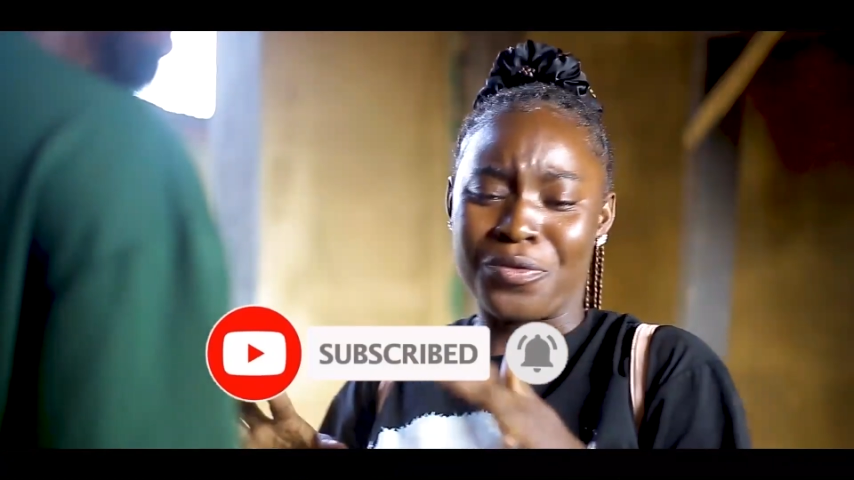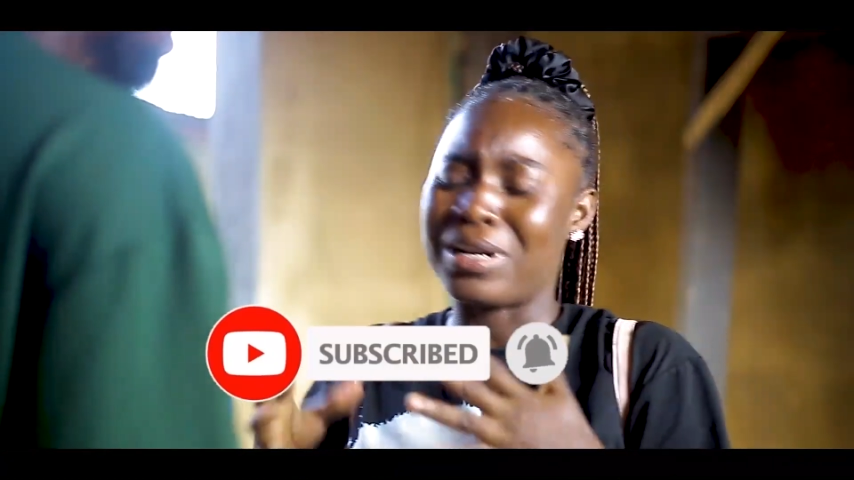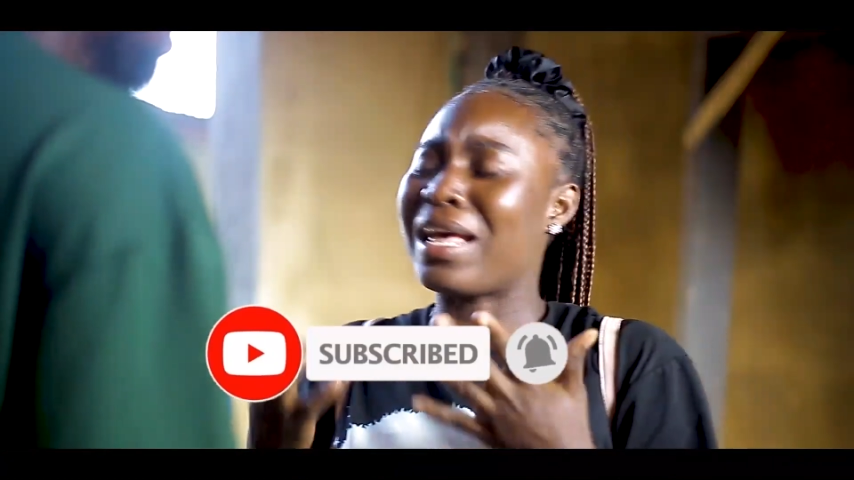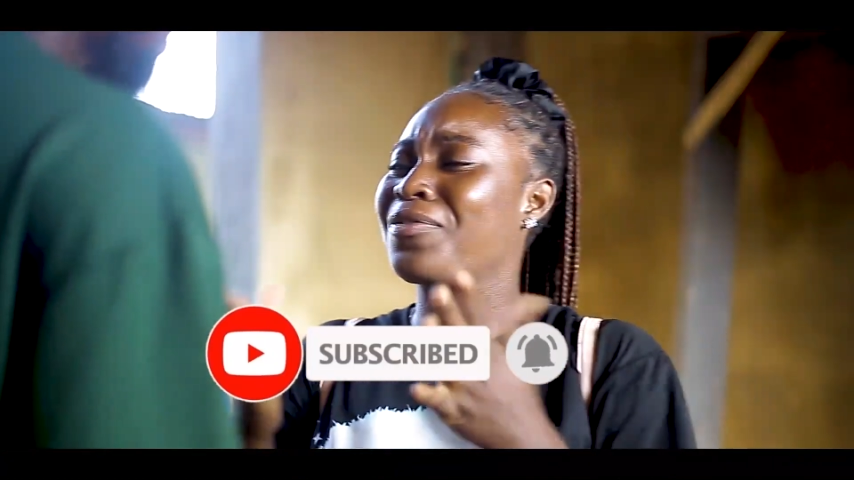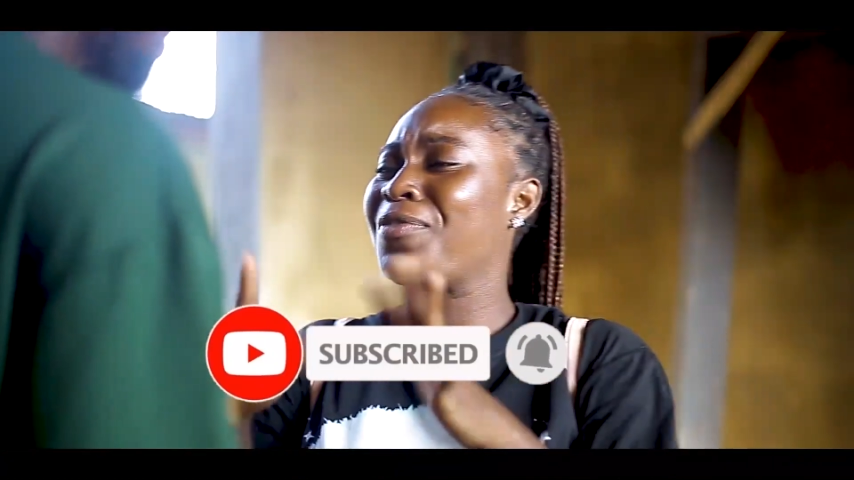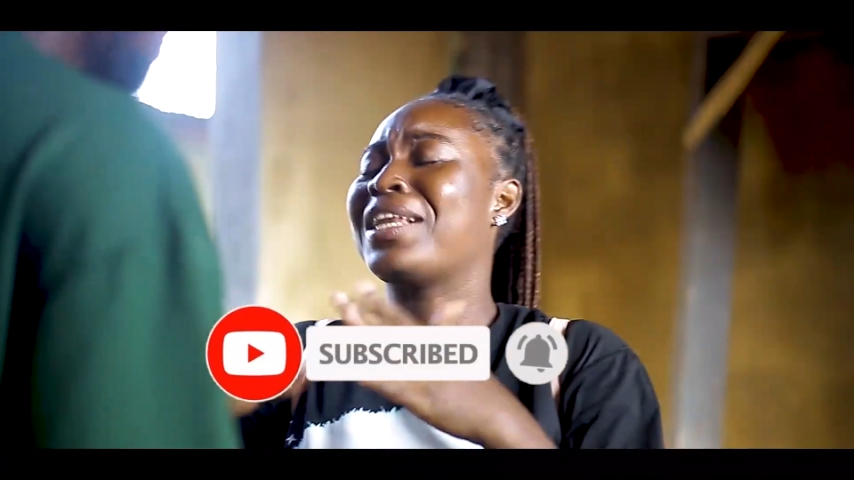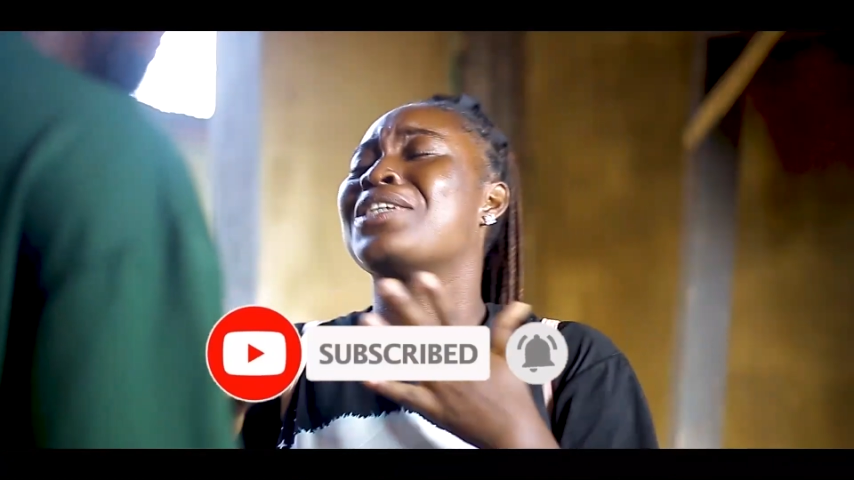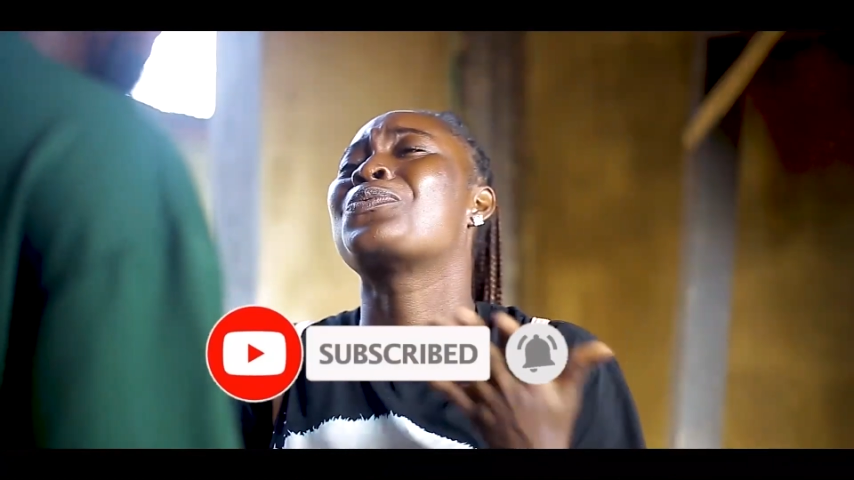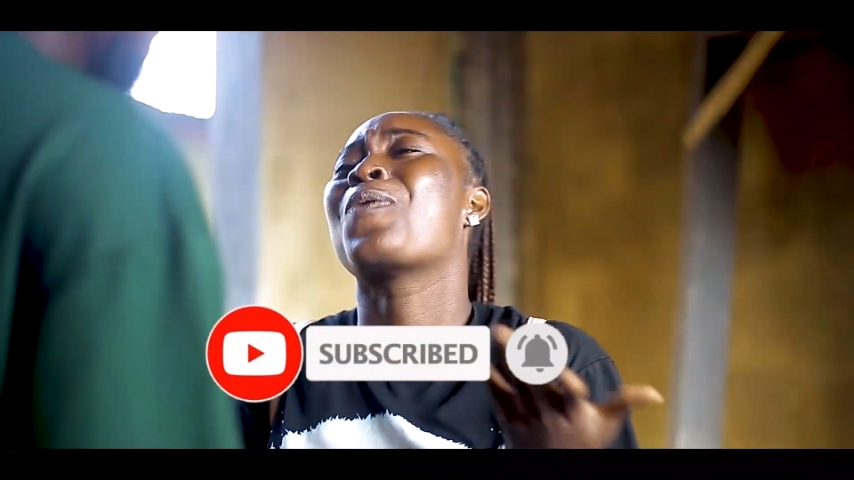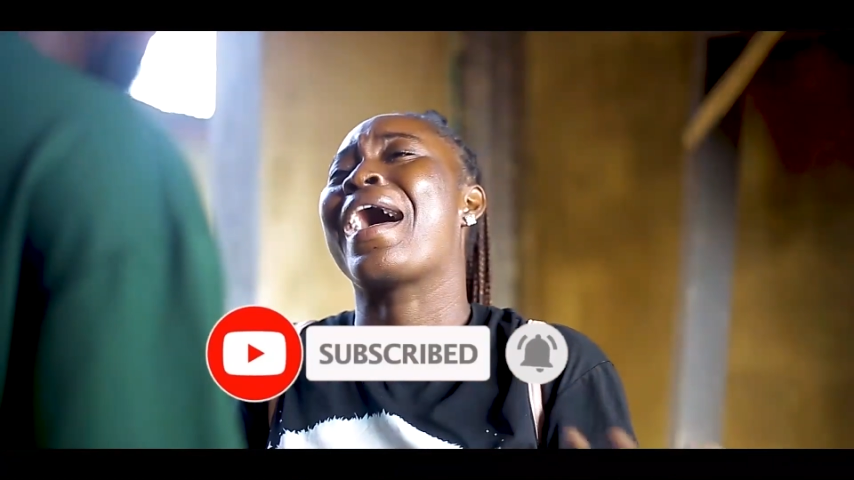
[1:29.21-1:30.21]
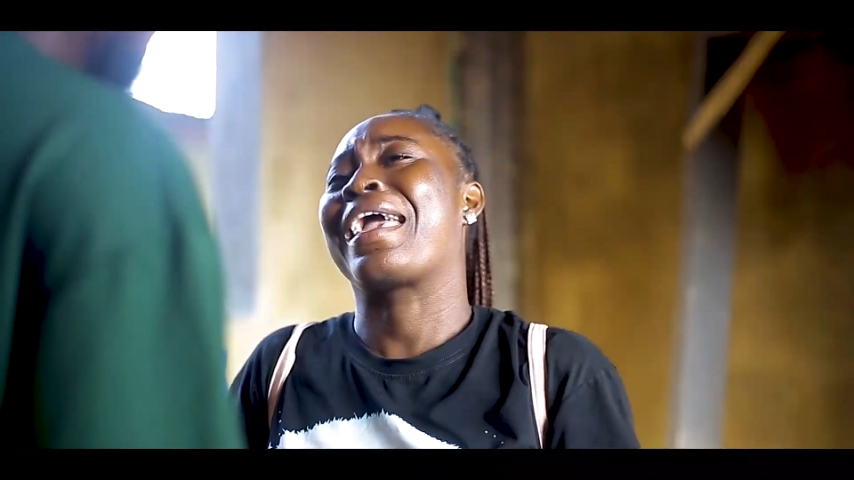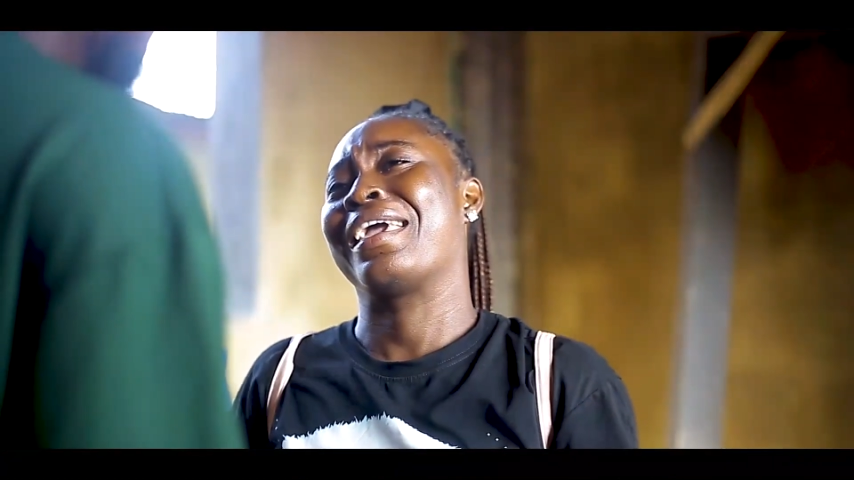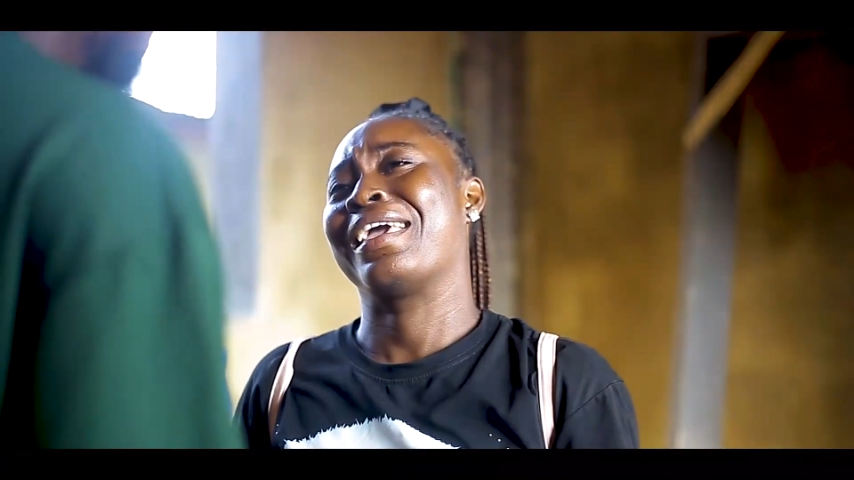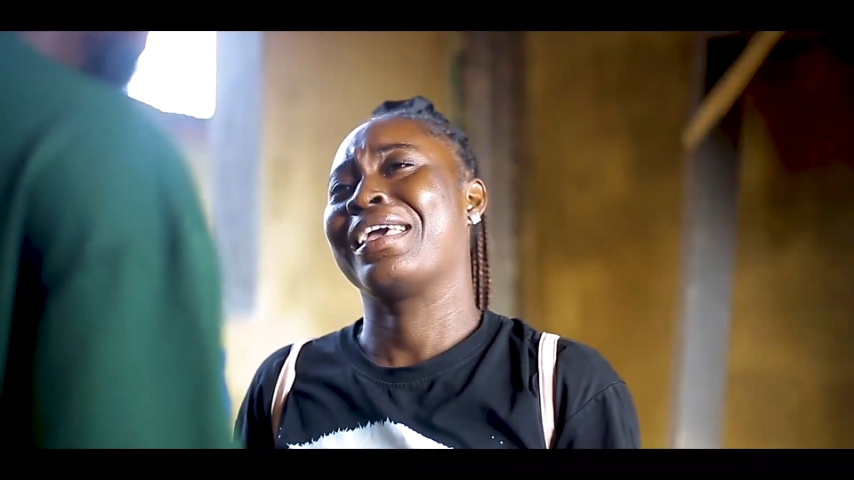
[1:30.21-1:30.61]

like, fellas, why?